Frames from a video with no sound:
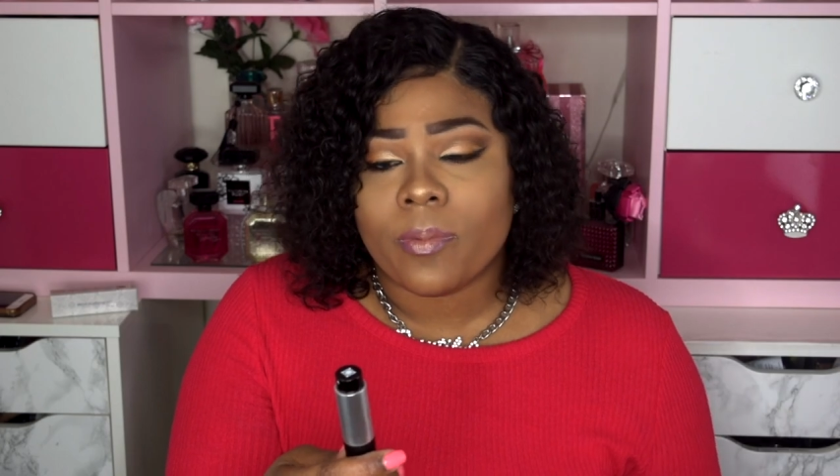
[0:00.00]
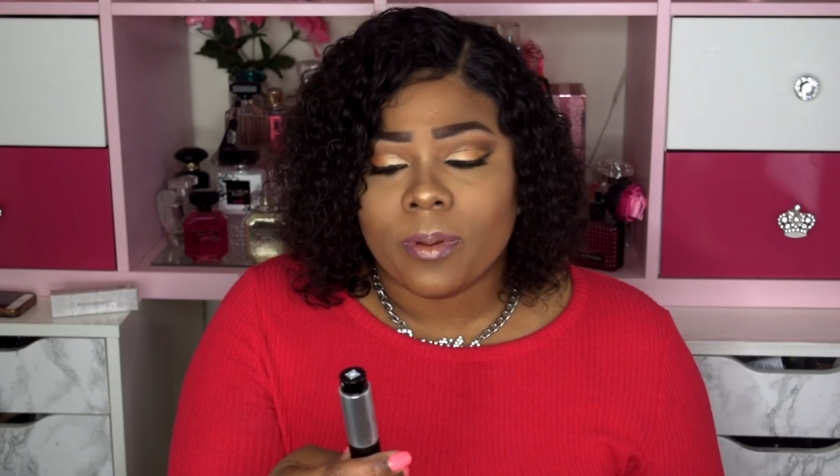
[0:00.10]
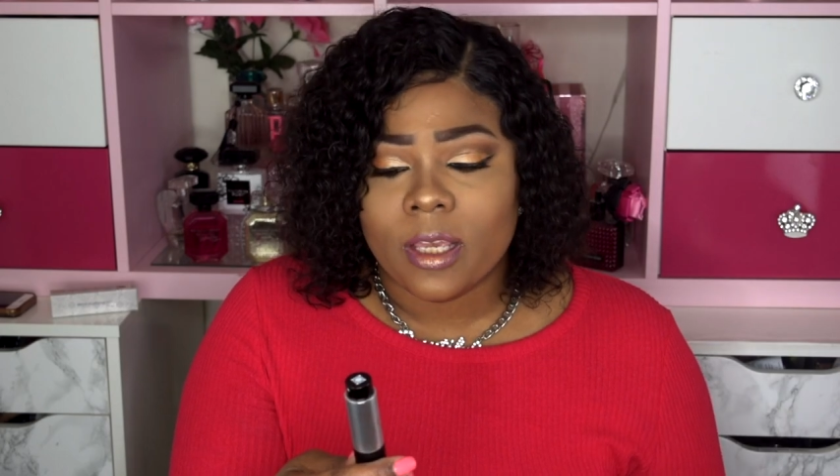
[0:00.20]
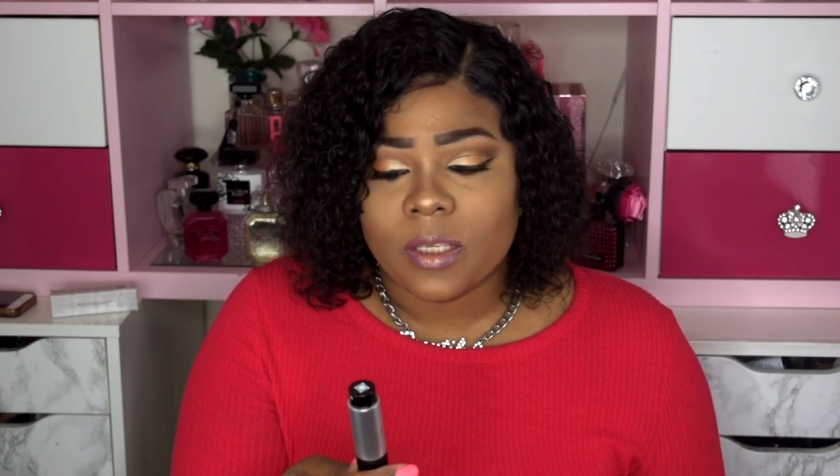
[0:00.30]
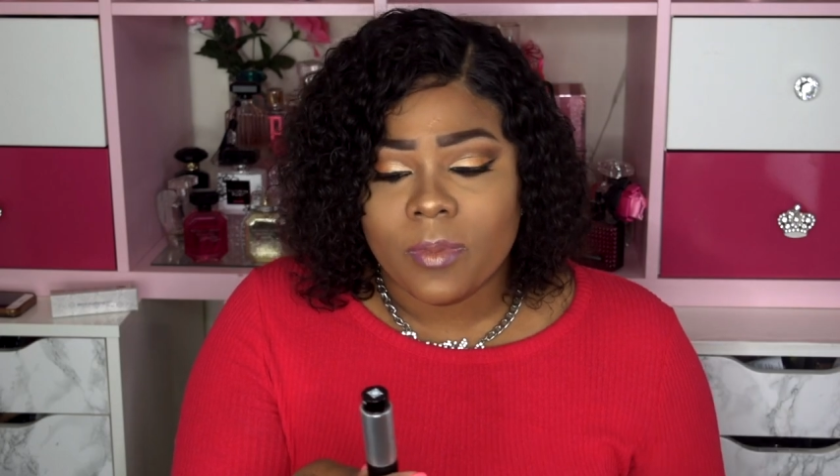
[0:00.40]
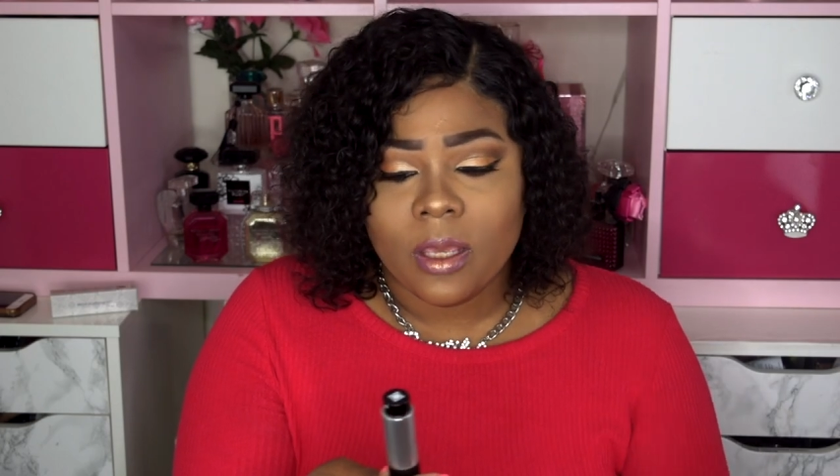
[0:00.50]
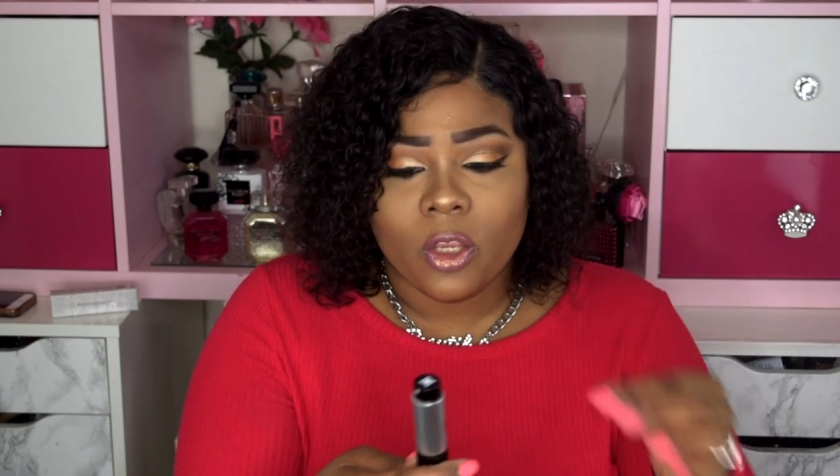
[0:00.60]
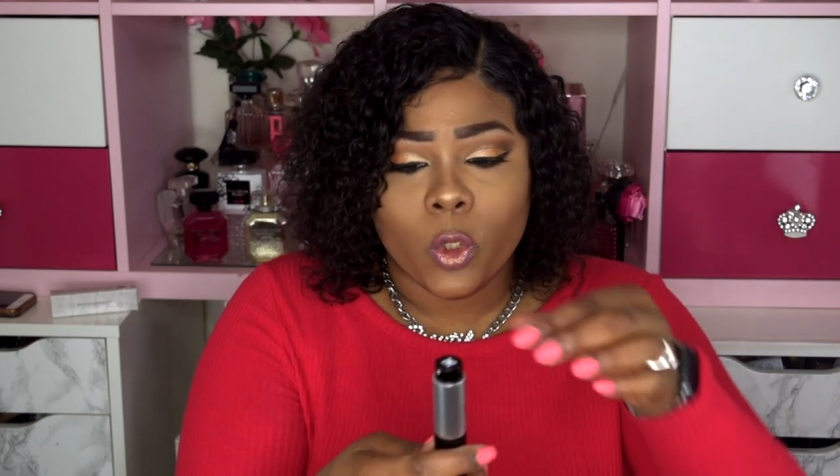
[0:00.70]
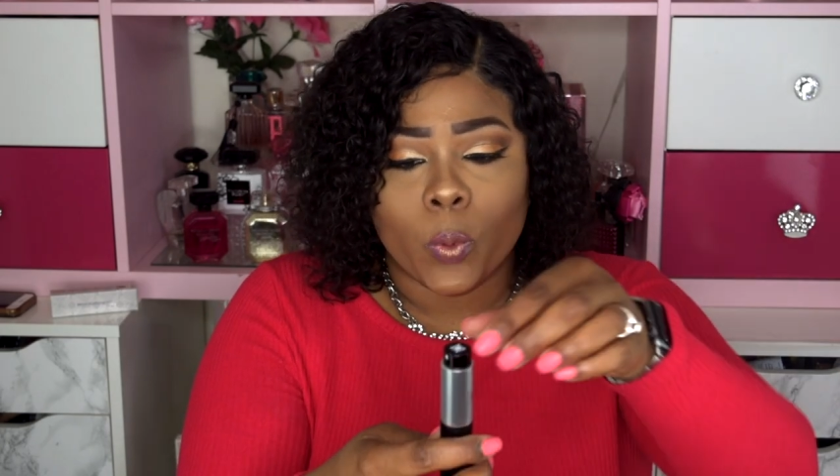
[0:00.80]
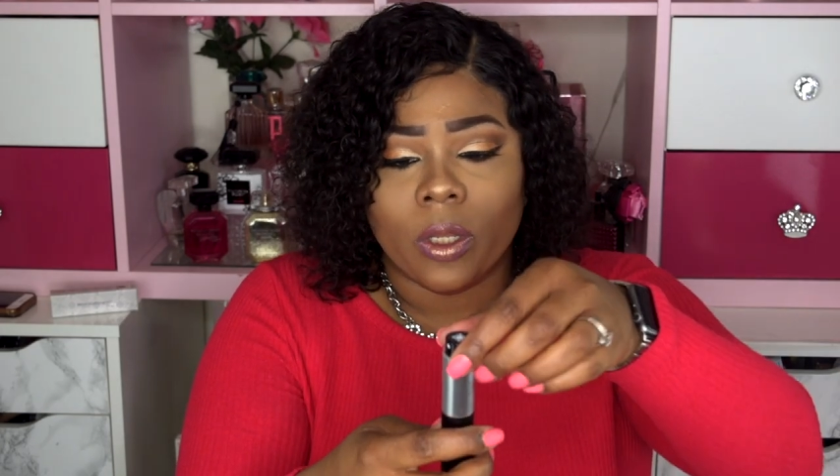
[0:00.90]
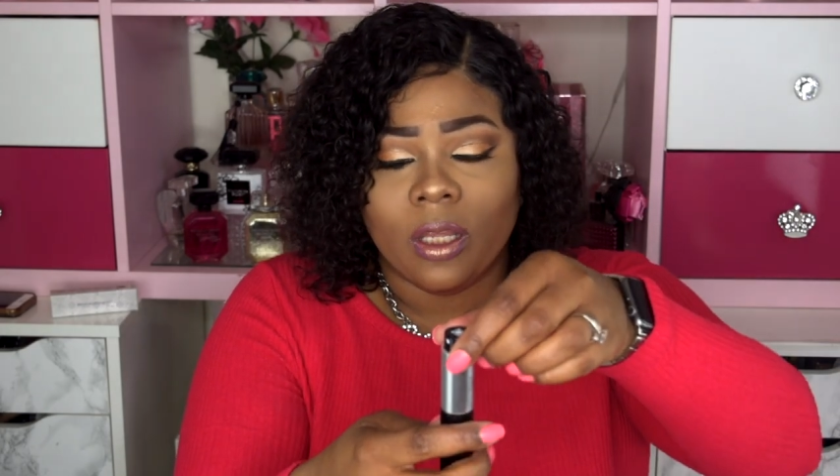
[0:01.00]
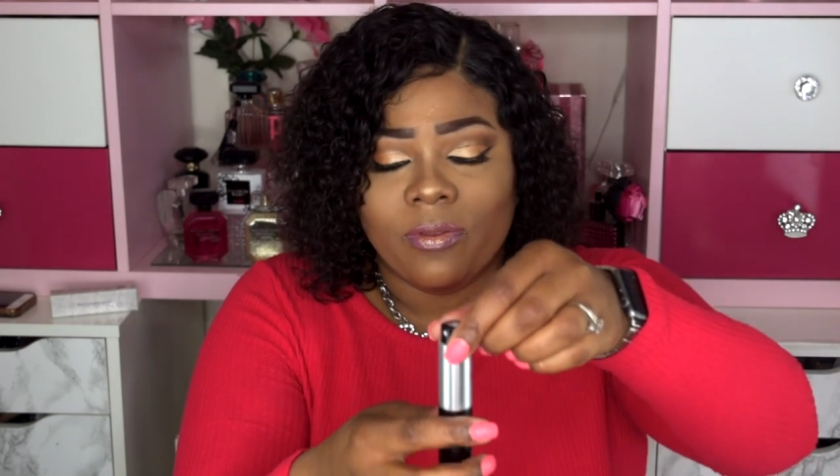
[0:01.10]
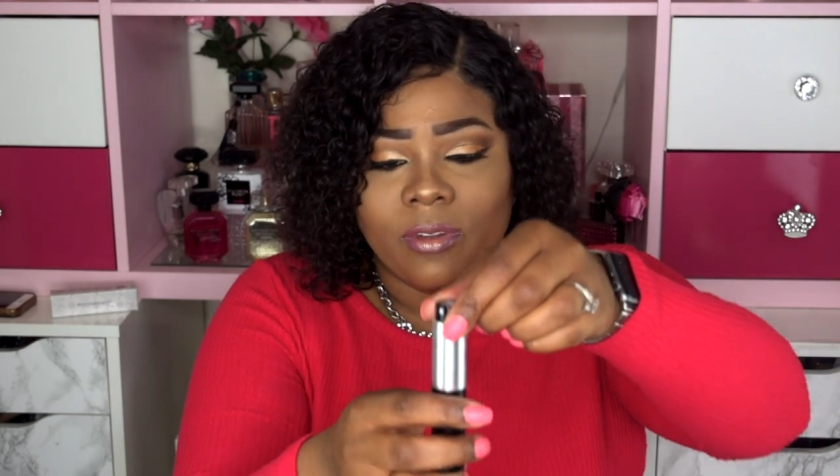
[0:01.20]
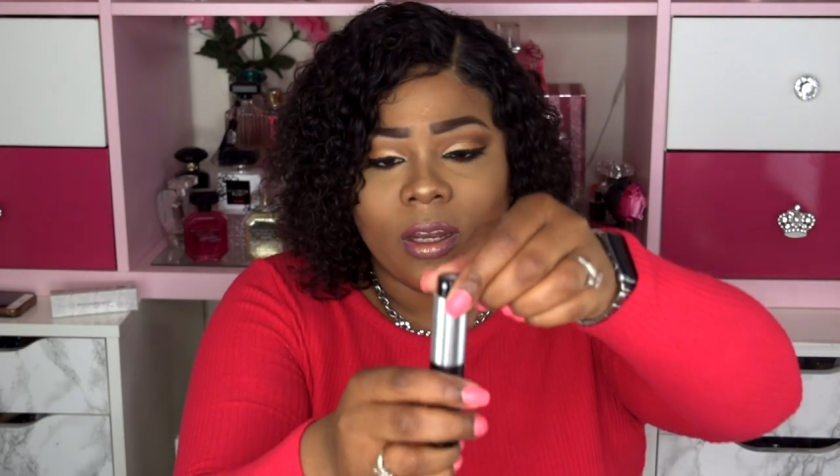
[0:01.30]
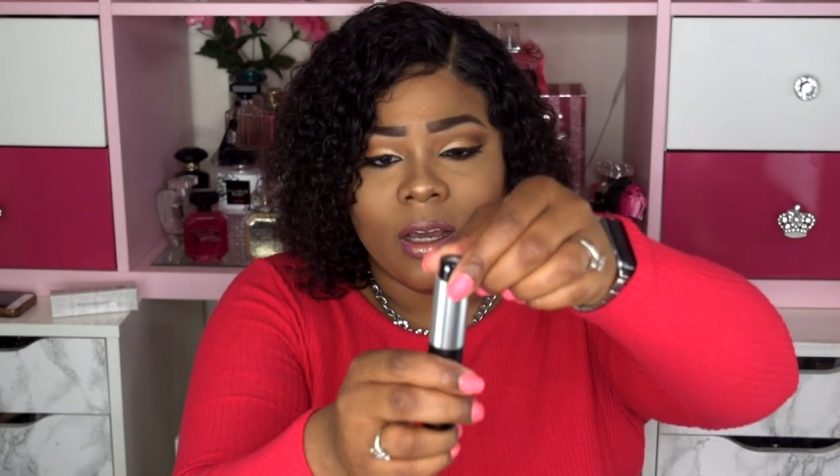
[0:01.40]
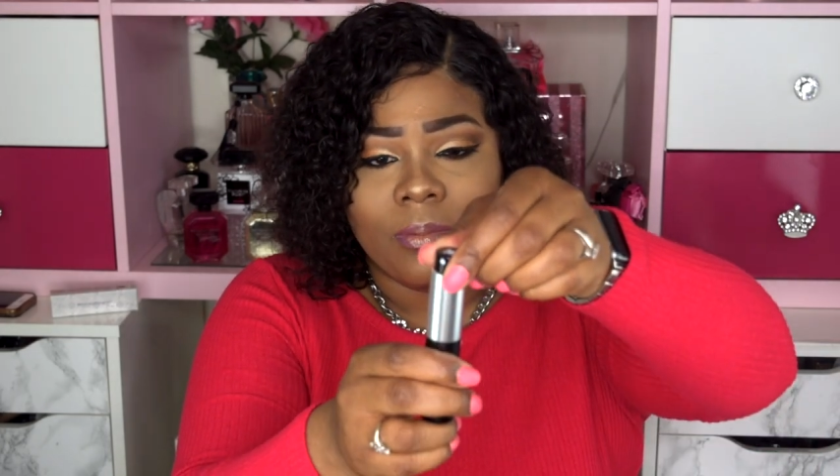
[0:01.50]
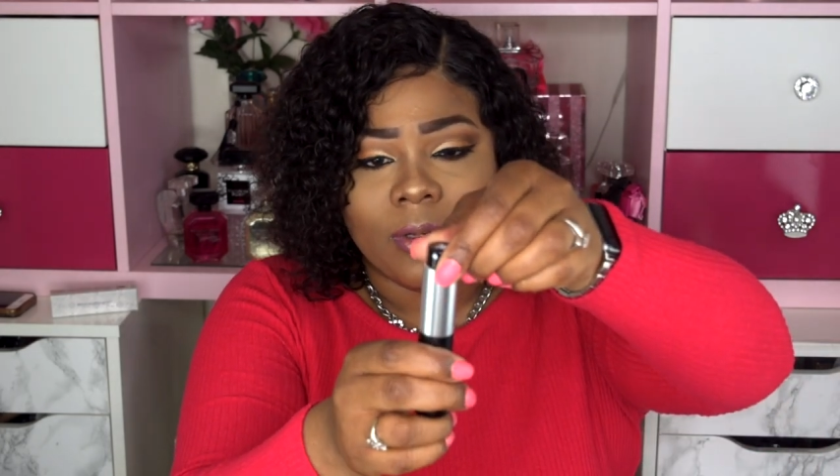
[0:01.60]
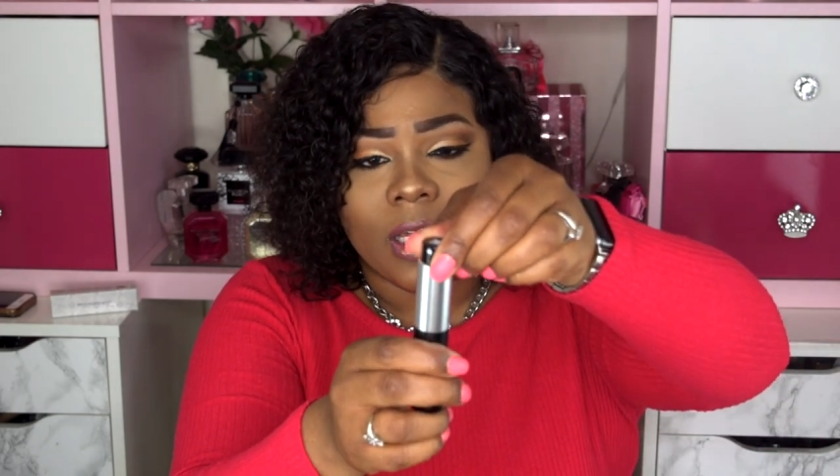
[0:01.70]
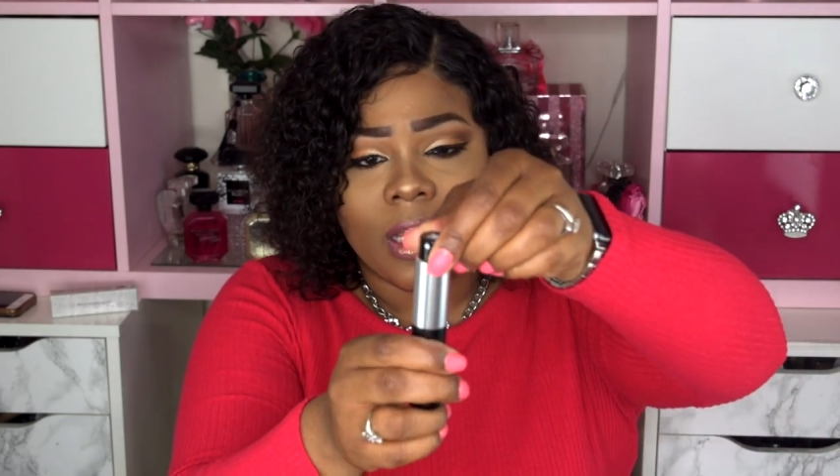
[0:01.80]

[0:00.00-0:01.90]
replacement, you would lift it up.